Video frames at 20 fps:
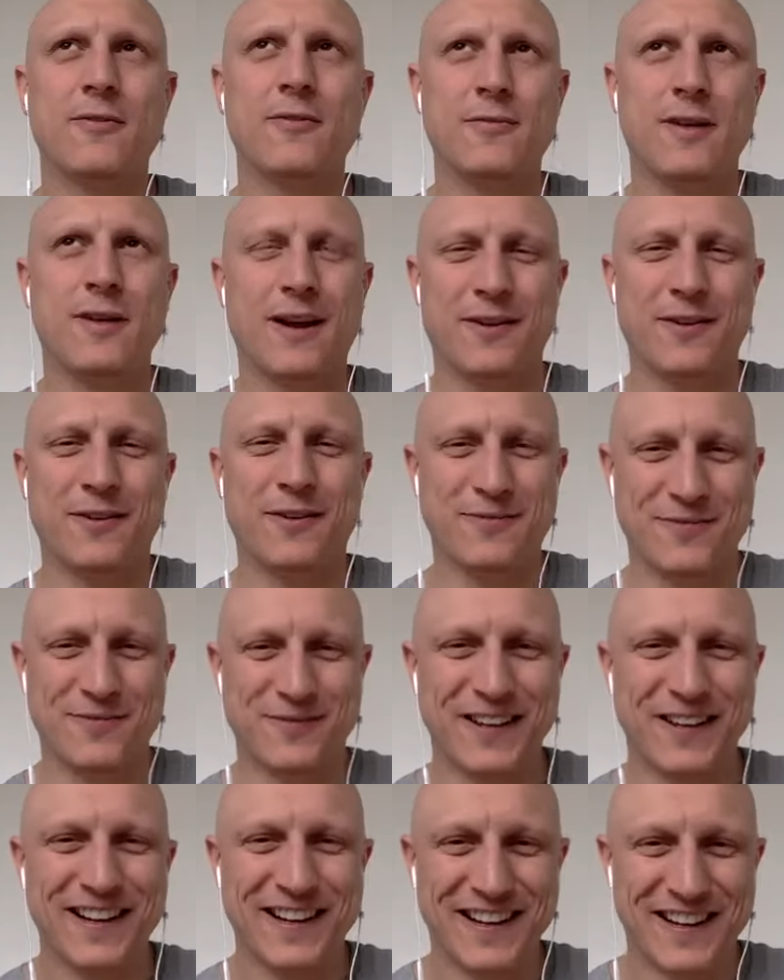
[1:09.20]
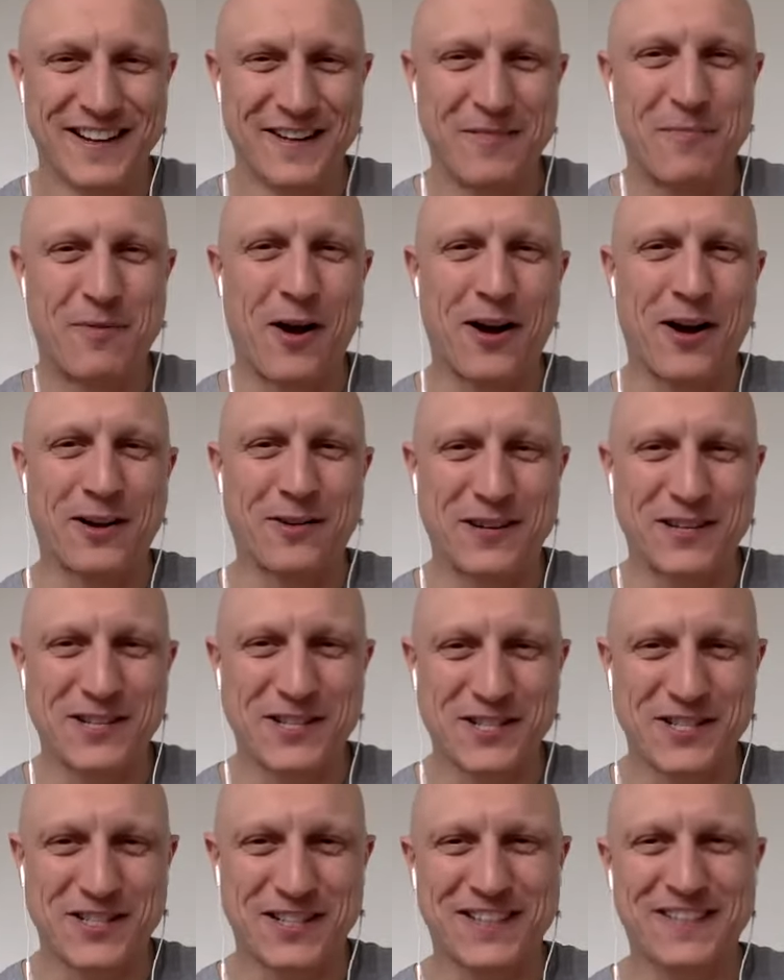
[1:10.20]
wow. Broad
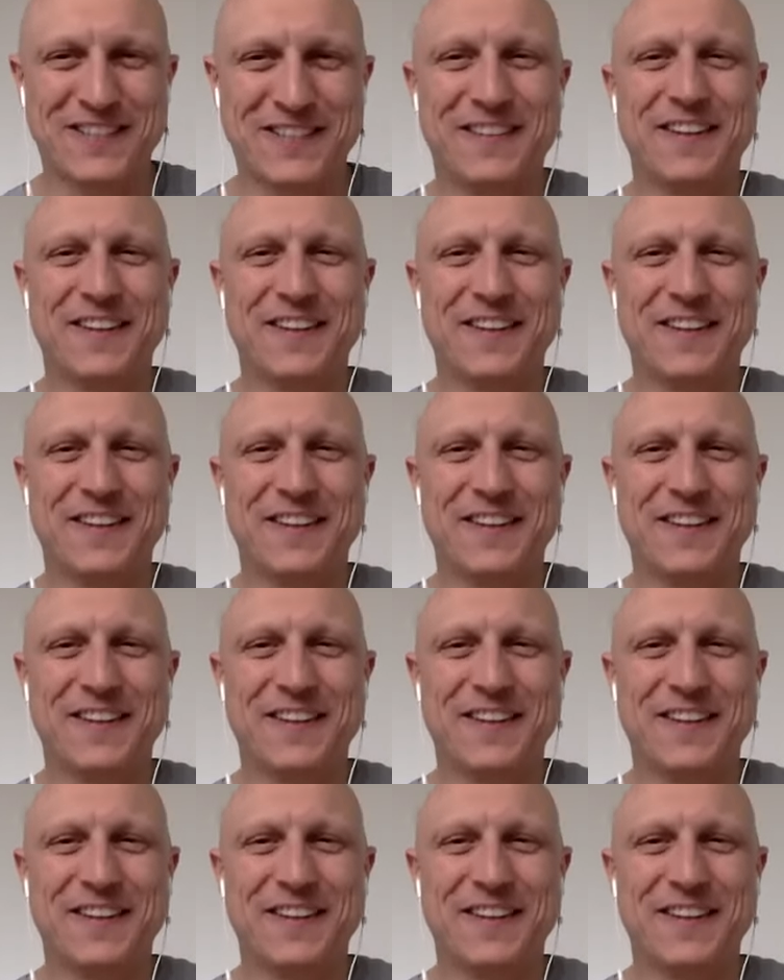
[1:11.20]
question.